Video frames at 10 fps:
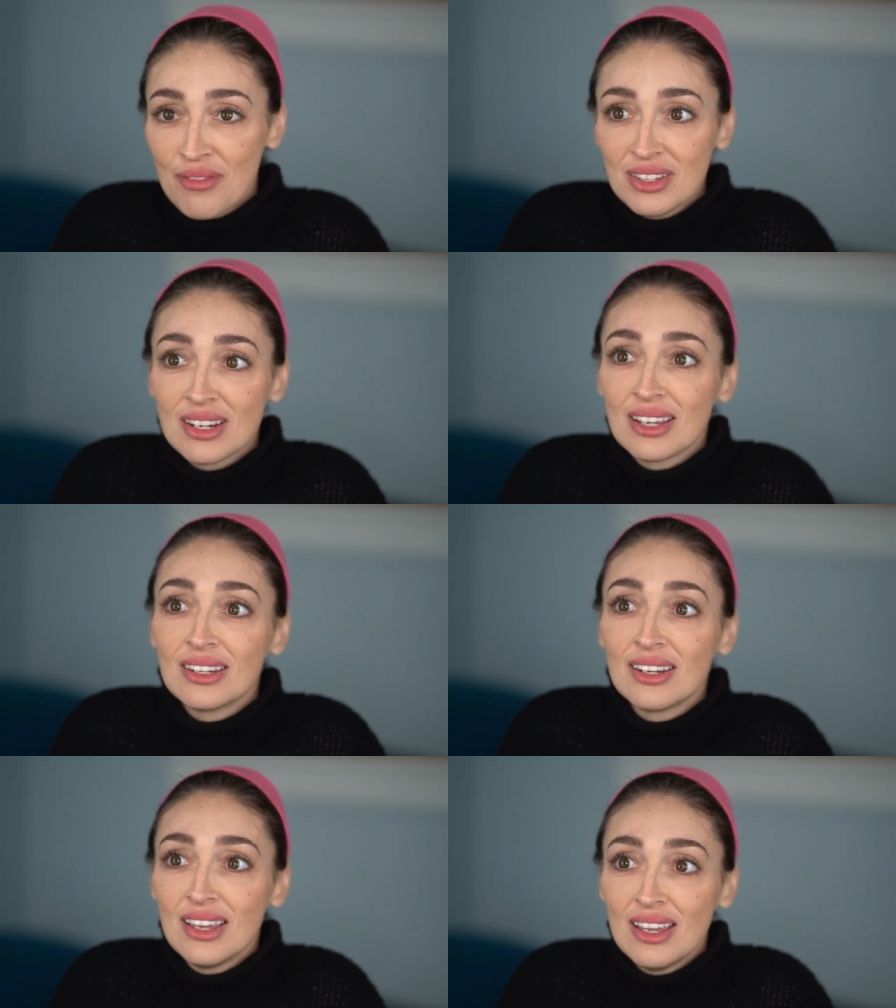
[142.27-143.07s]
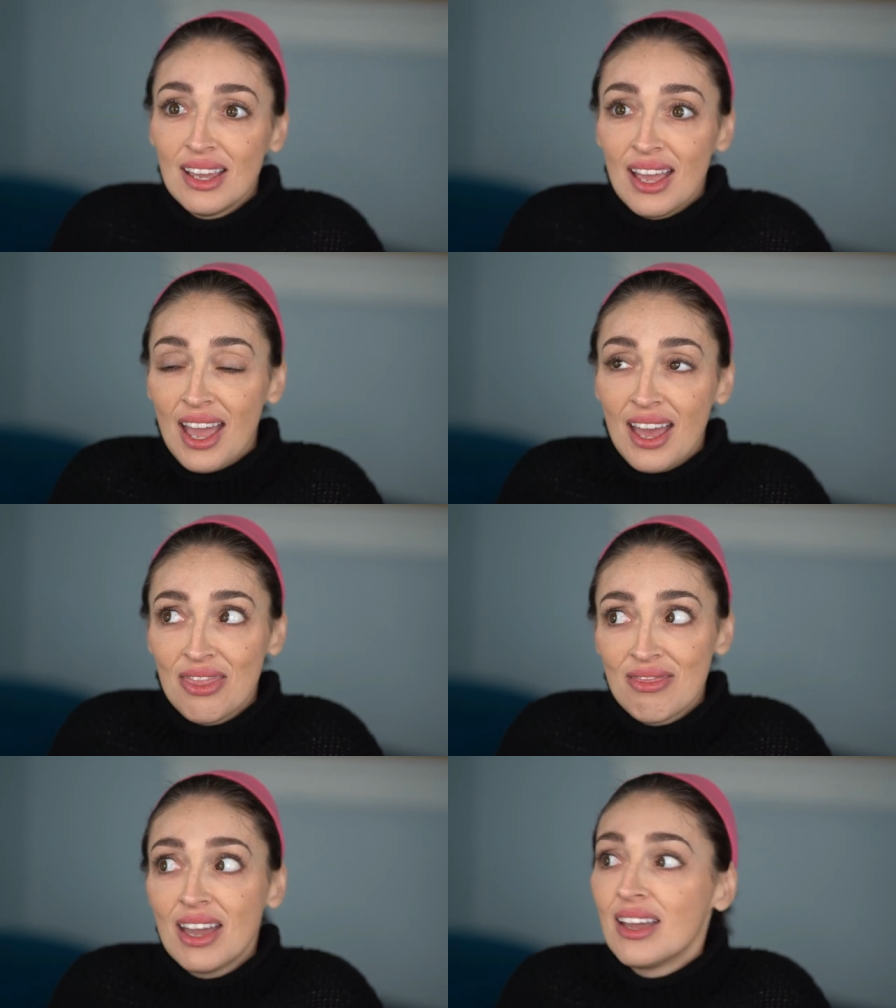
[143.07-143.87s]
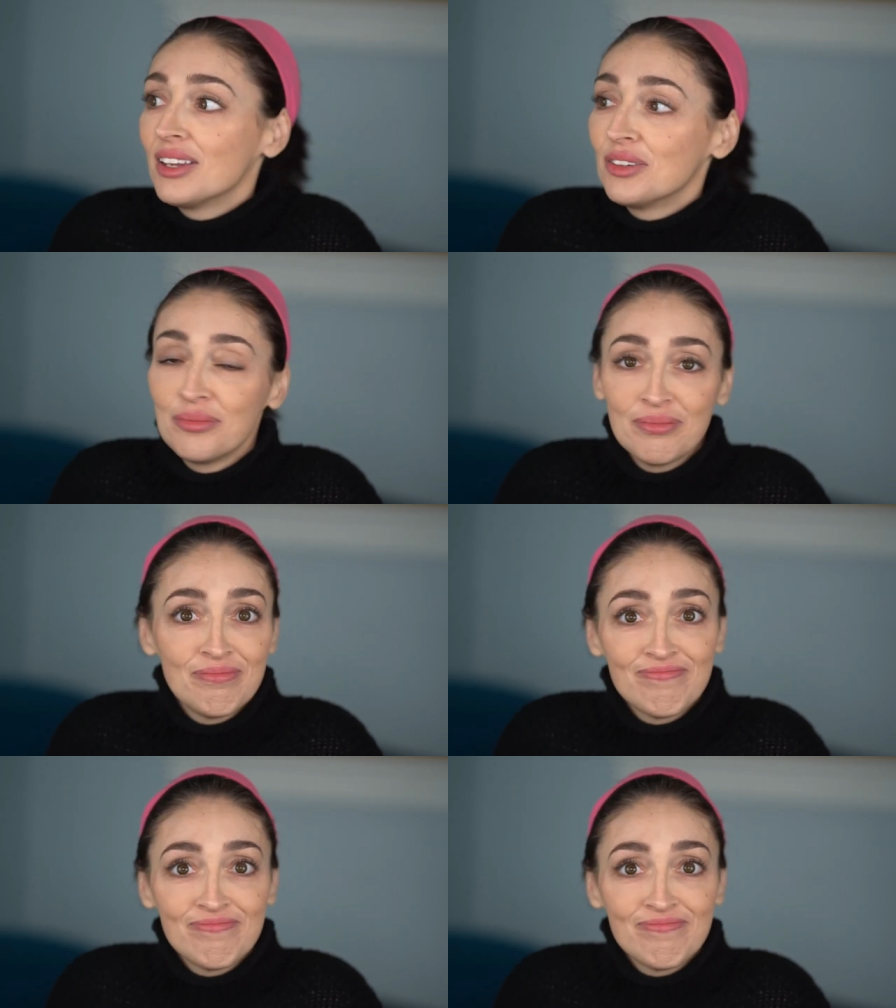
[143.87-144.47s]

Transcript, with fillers: visit it." And then